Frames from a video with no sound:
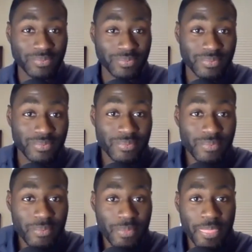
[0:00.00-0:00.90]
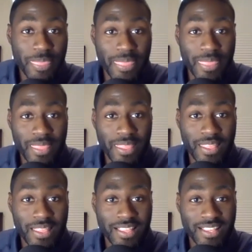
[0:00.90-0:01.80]

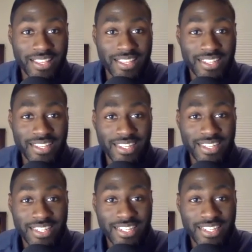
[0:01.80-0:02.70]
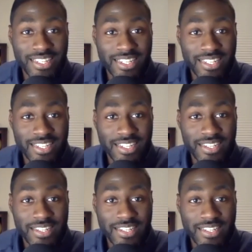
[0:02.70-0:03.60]

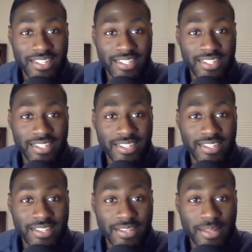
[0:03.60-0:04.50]
This person isn't speaking.